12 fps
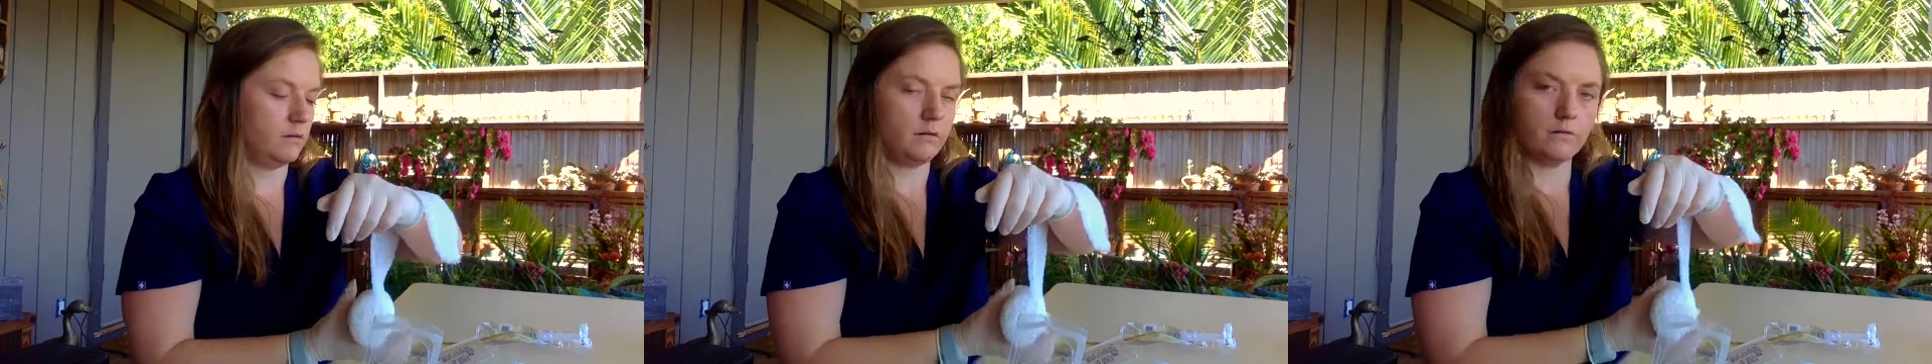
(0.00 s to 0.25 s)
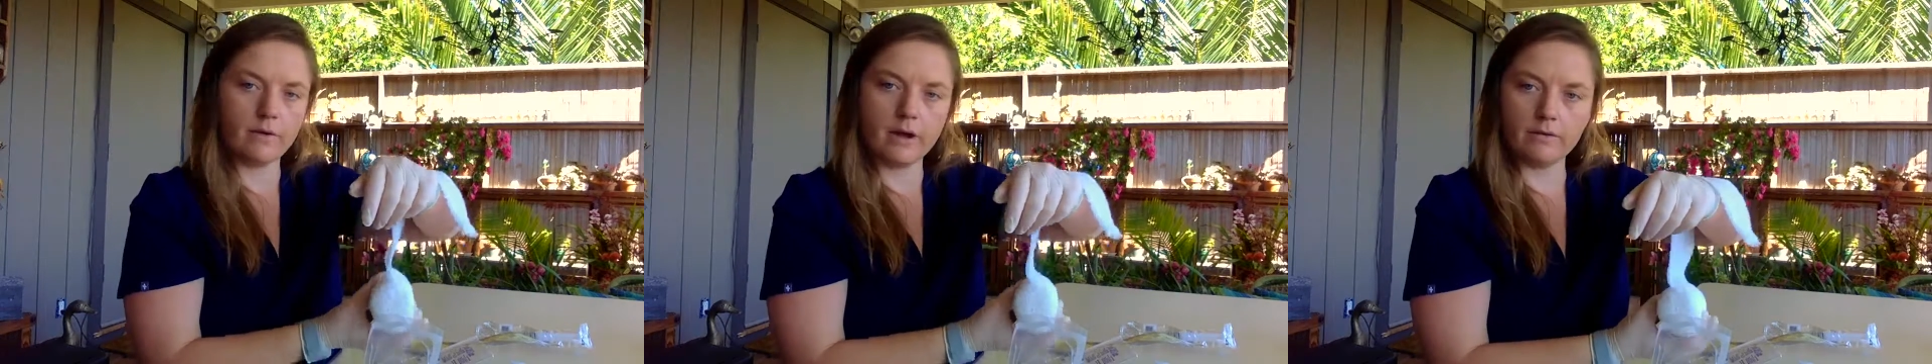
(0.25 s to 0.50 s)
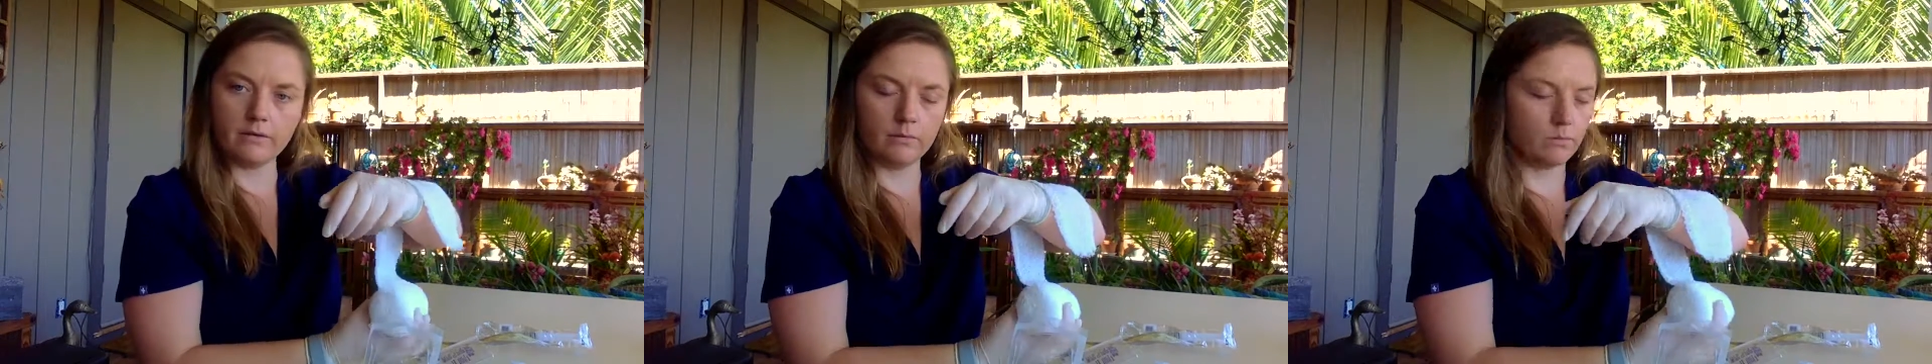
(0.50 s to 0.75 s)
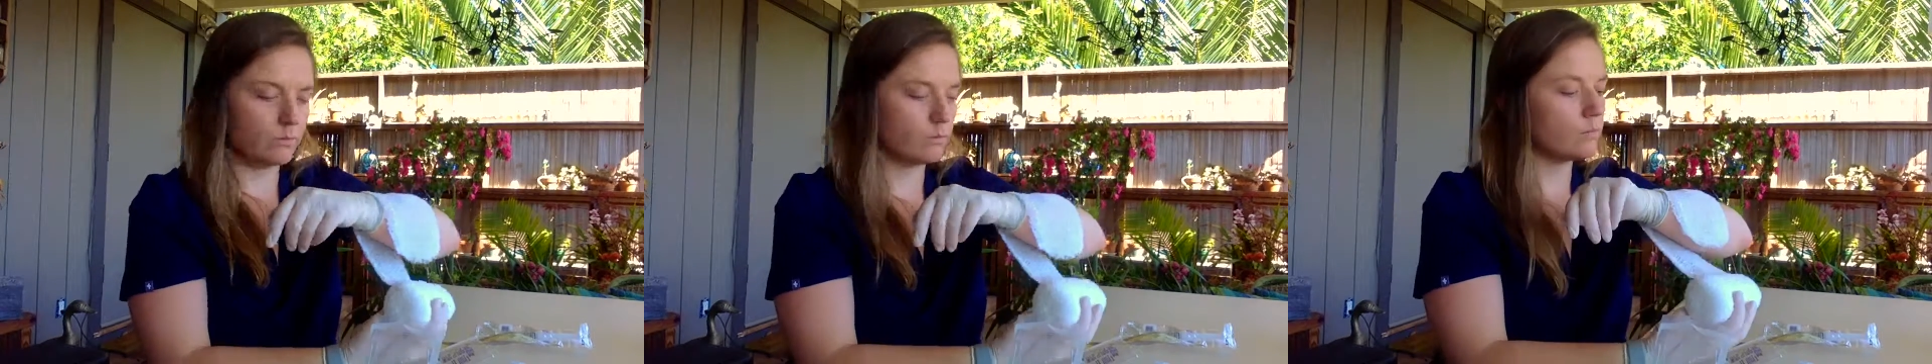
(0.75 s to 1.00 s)
around
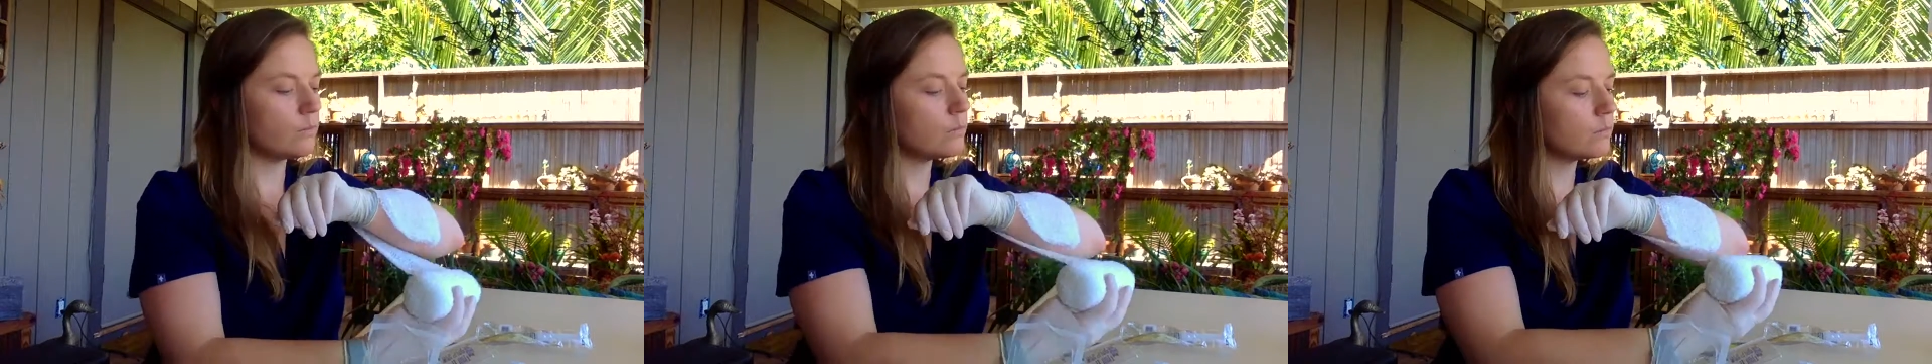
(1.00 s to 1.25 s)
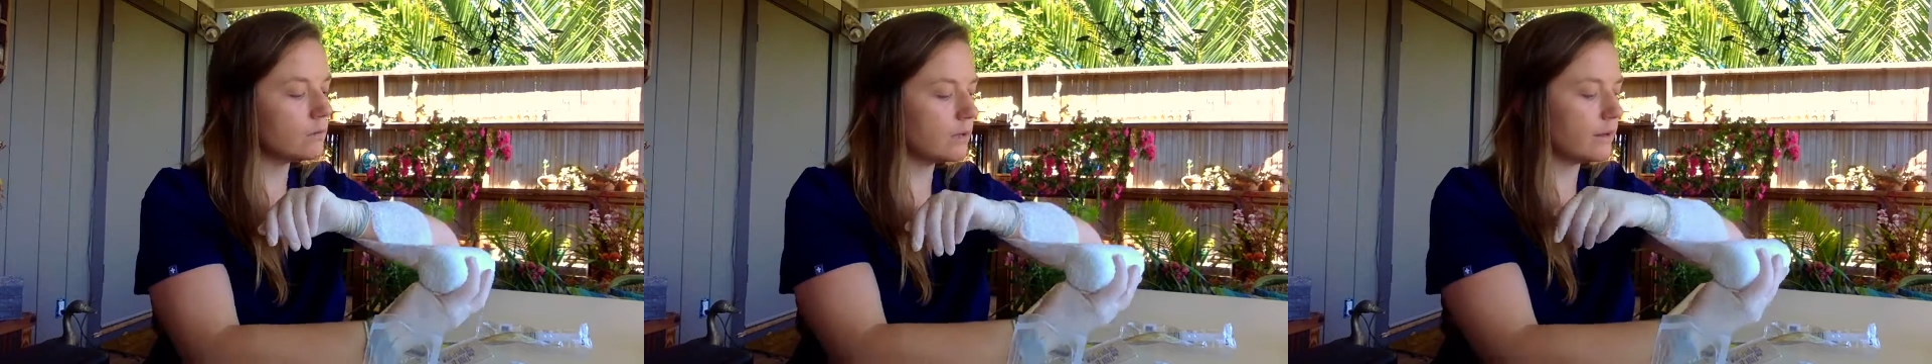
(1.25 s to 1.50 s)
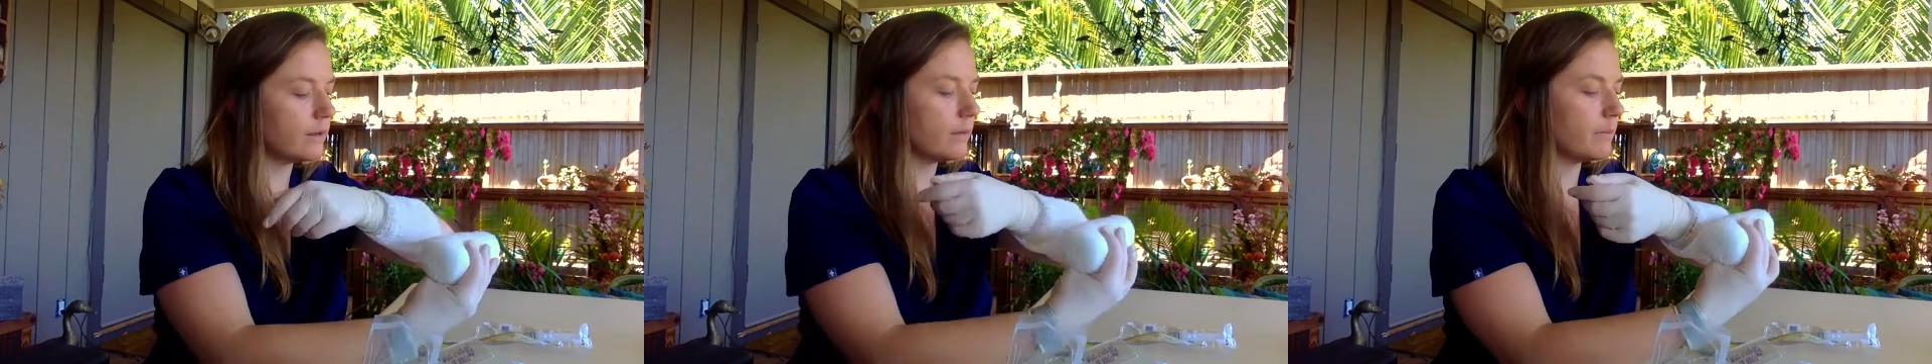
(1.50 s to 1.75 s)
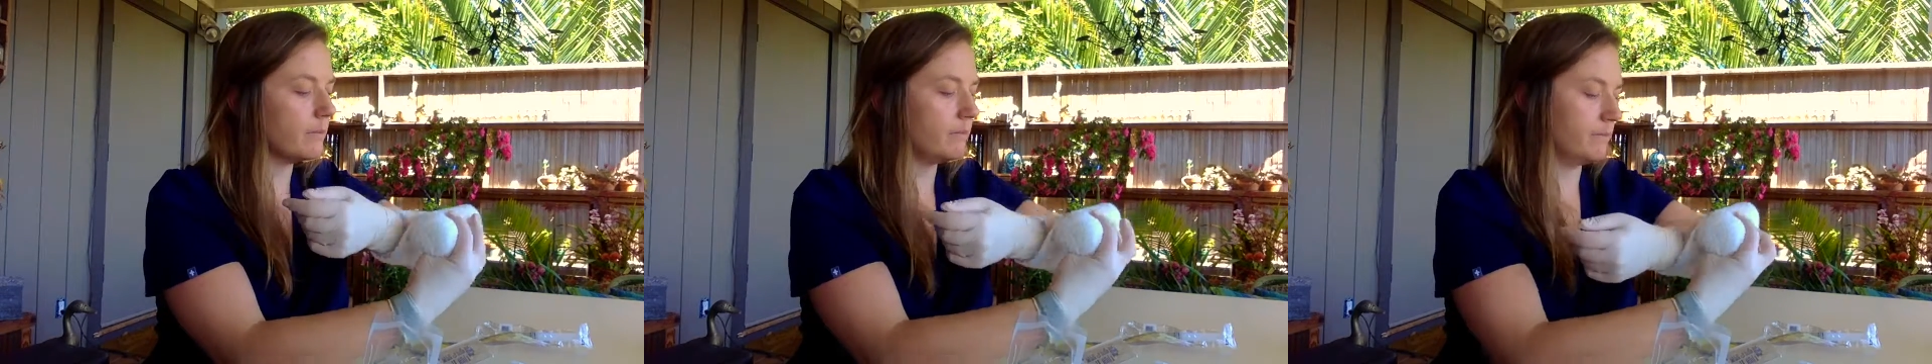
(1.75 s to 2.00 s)
the
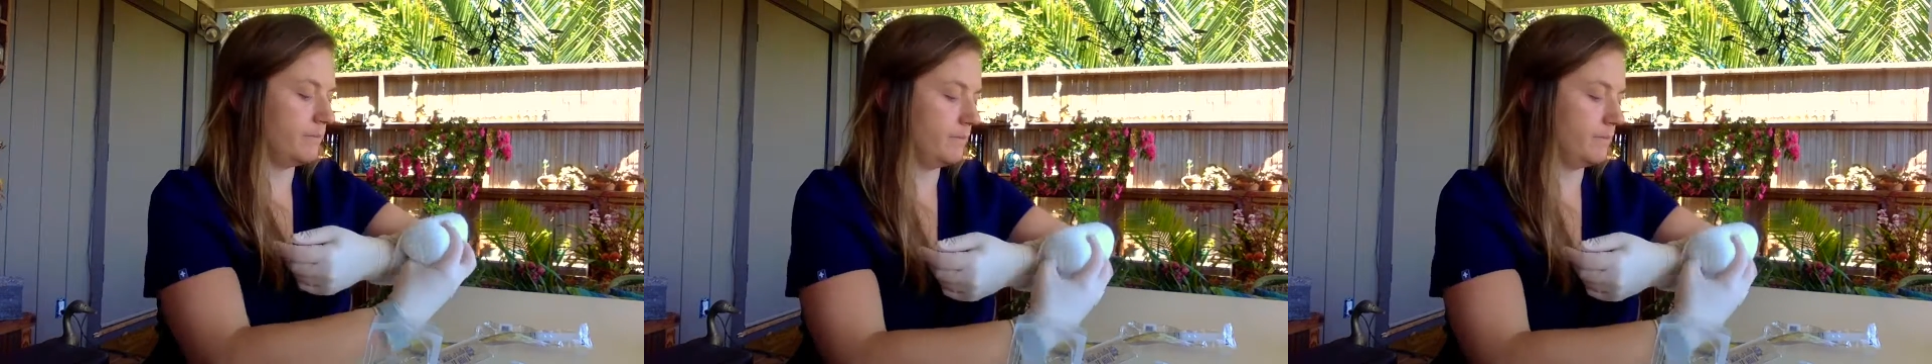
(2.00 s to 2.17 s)
limb.